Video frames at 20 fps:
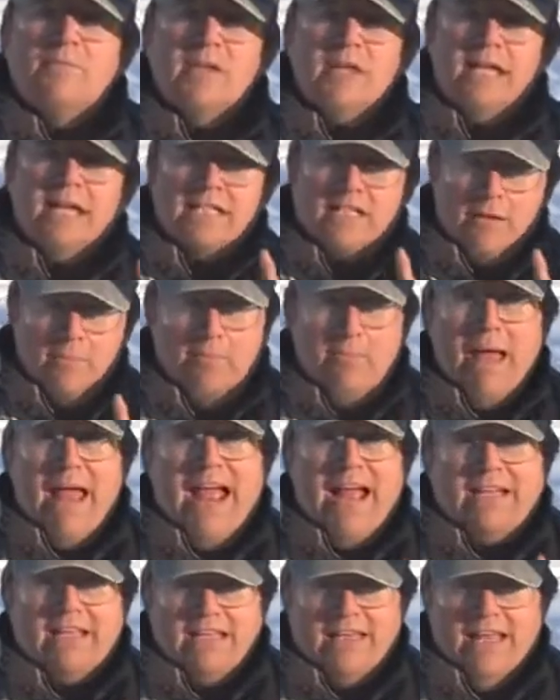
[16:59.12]
it's a
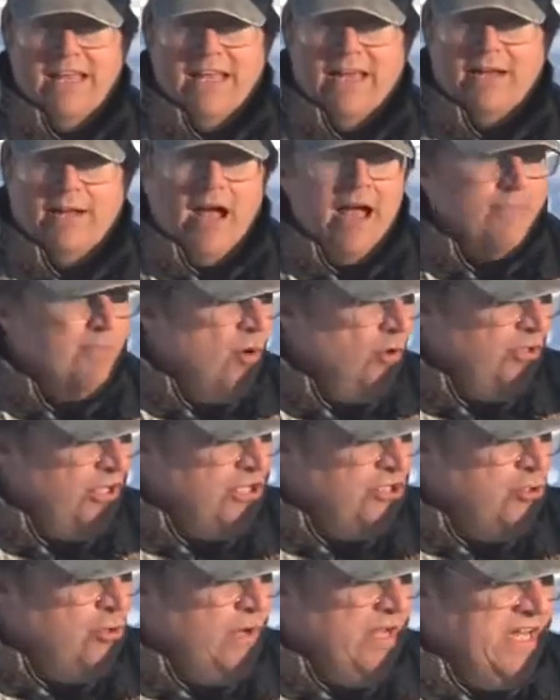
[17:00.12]
bad thing. I'm only
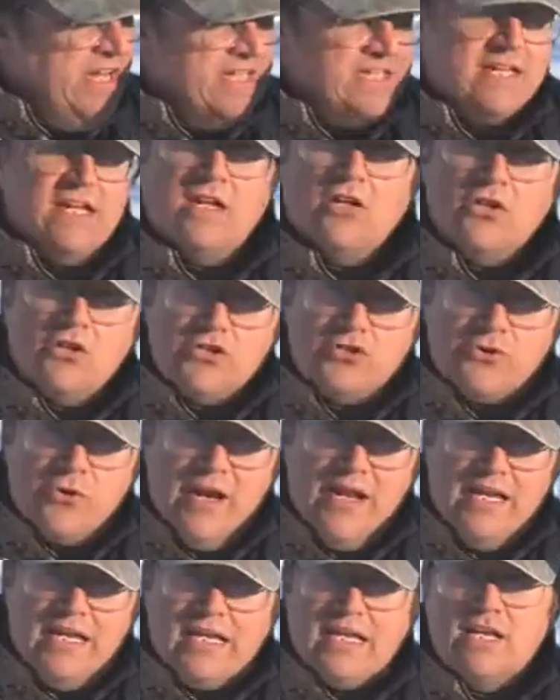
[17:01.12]
doing it to
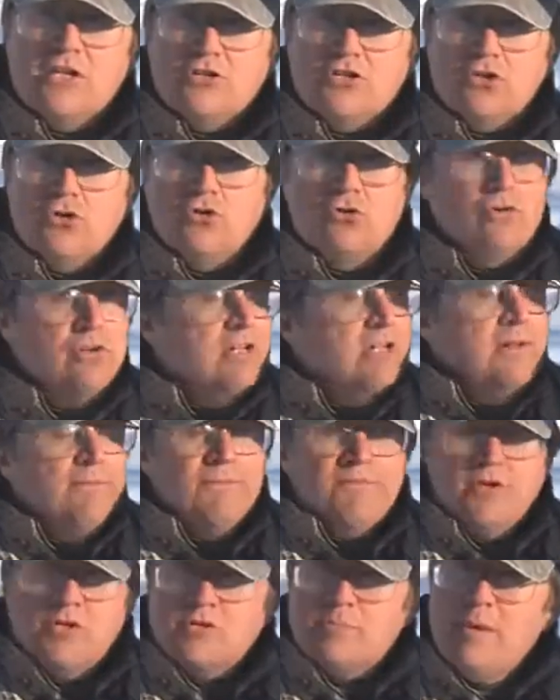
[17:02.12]
illustrate it, and 2,
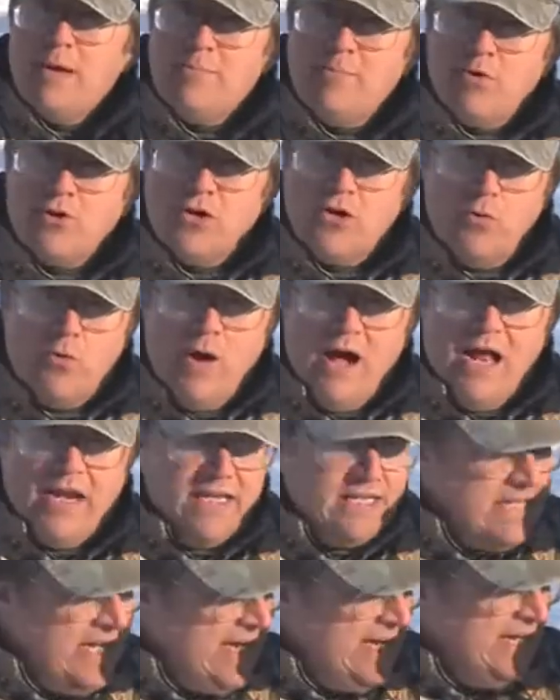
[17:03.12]
there's people going to want
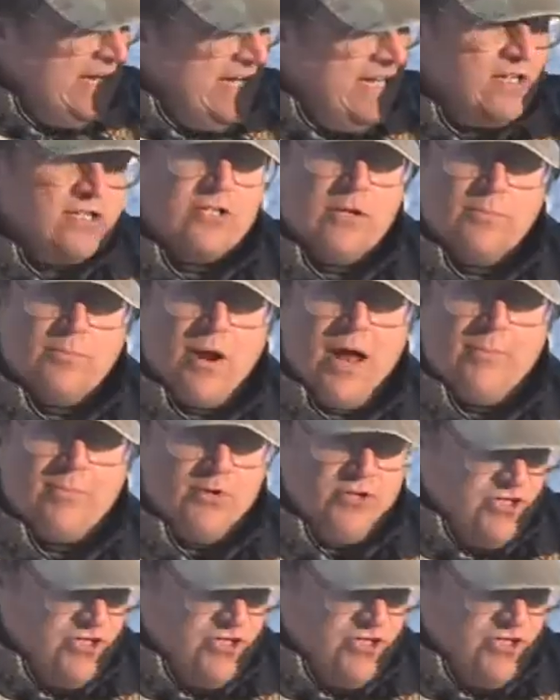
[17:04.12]
it, and it is the proper